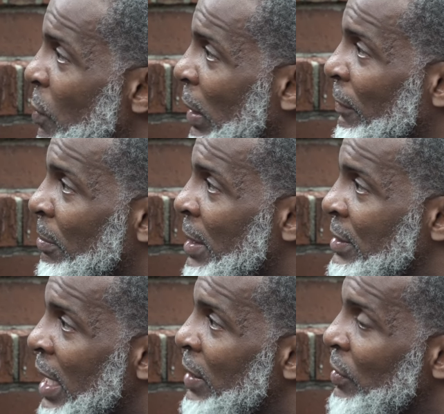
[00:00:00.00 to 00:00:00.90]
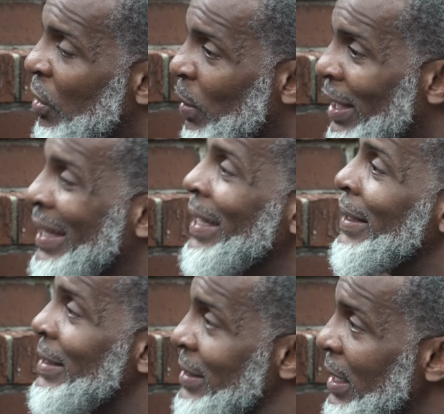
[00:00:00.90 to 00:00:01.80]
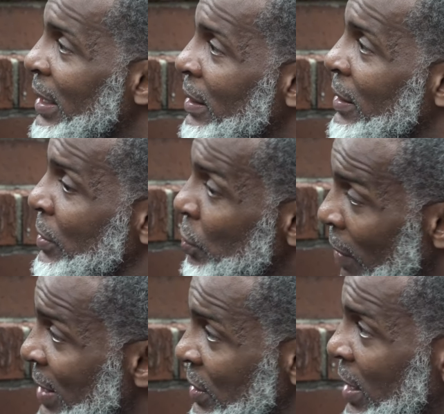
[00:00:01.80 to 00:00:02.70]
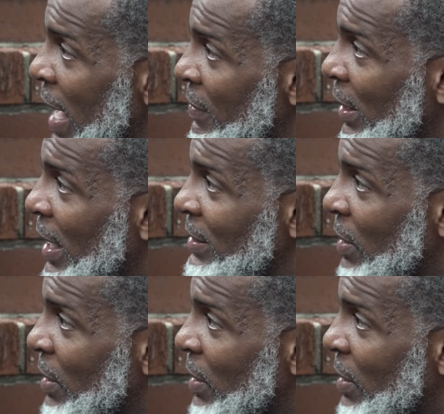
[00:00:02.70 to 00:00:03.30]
wrong information, hey, you know what? the city, did you register to have your lead